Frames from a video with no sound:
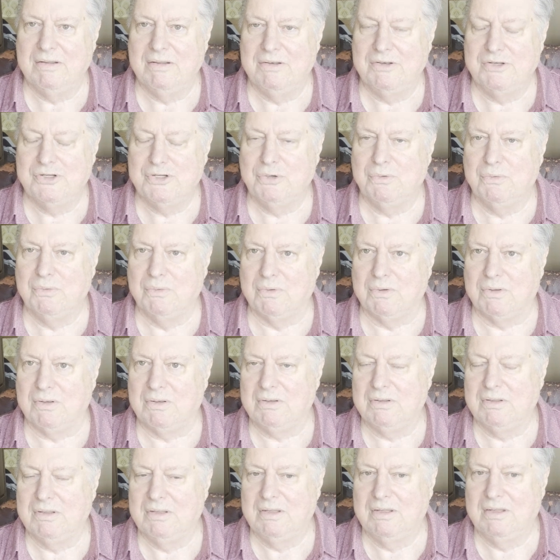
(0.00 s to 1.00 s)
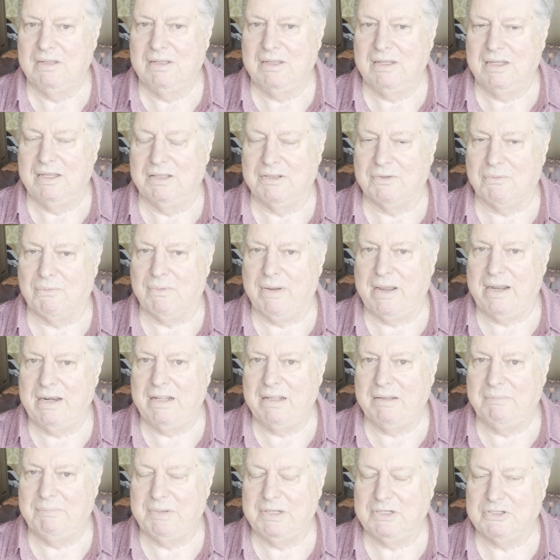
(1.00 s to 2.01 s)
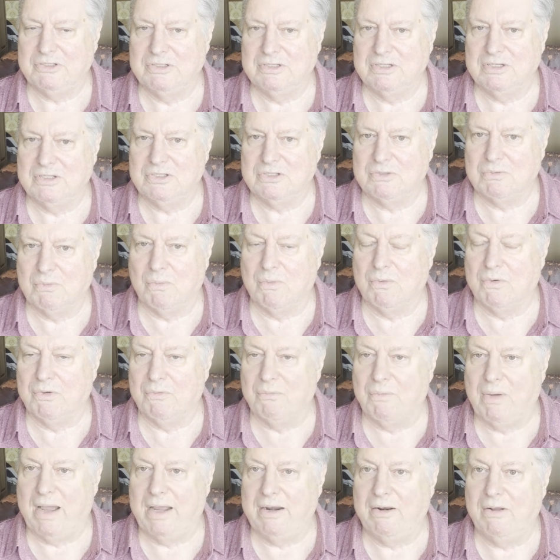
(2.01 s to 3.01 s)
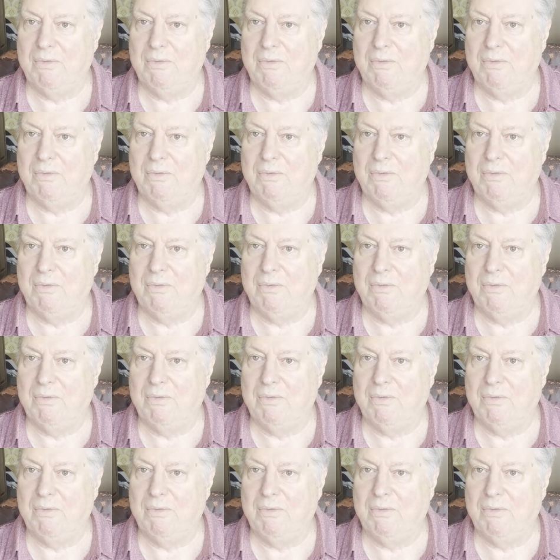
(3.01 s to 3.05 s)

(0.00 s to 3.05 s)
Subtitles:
tool in the writing business worldwide.